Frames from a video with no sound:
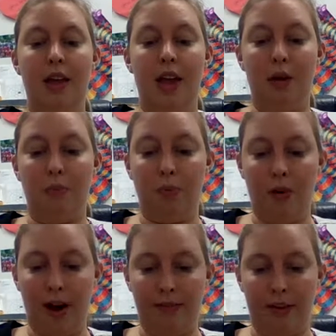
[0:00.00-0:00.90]
a
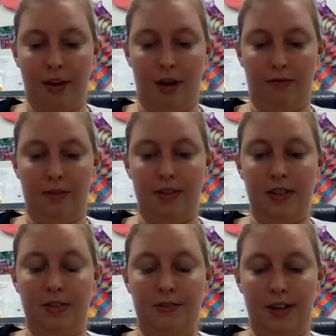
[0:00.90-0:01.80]
private conference
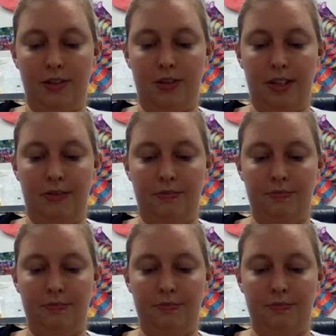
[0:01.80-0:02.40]
in the vestry.